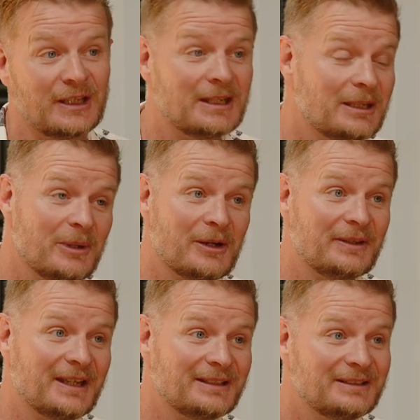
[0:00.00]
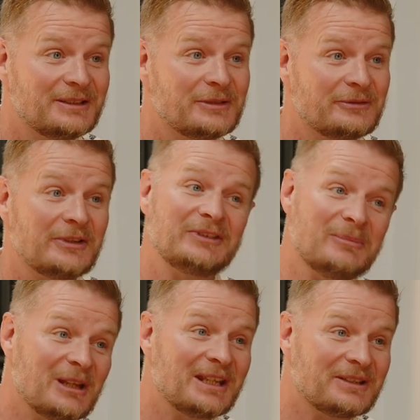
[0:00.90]
And here we are now,
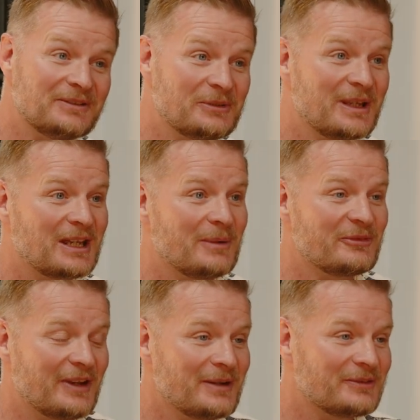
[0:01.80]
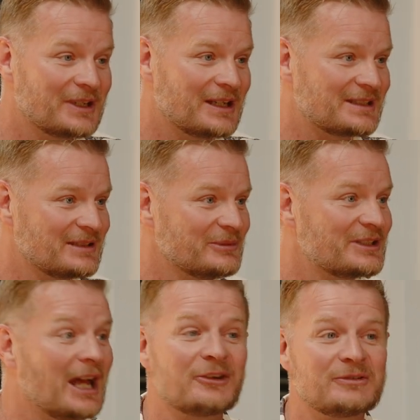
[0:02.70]
50 million of new income found for
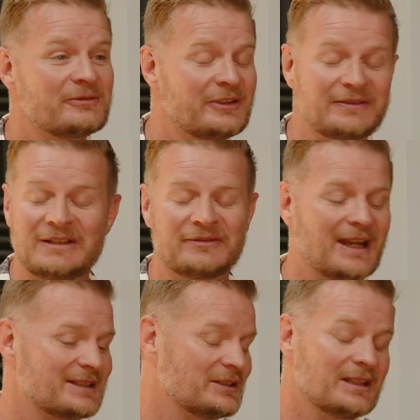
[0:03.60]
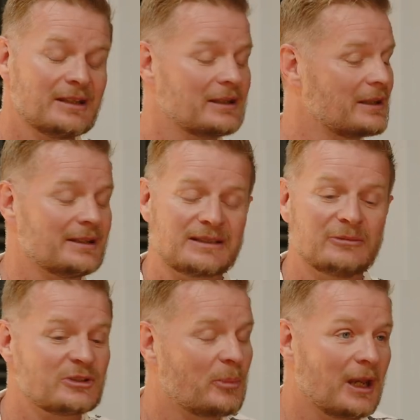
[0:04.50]
customers, 150,000
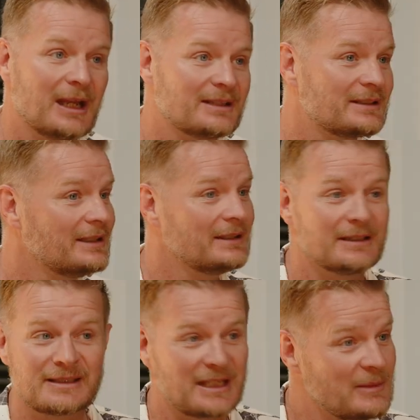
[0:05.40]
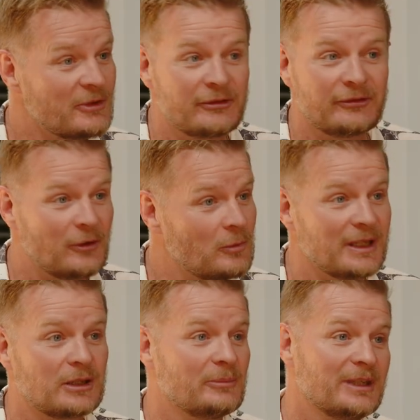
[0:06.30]
customers plus, a team of
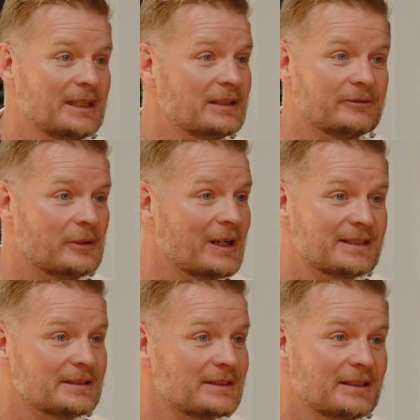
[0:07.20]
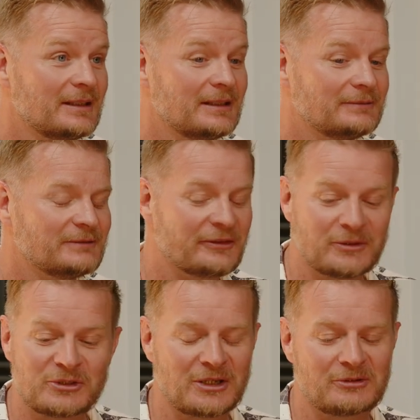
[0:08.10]
40 committed advisors. I
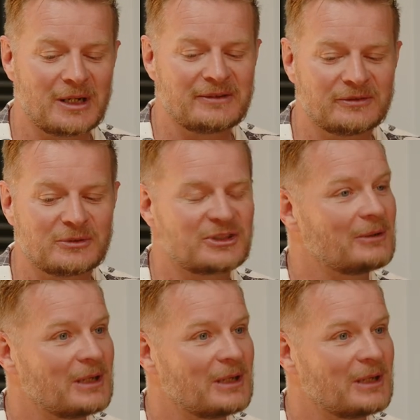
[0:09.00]
feel so grateful, so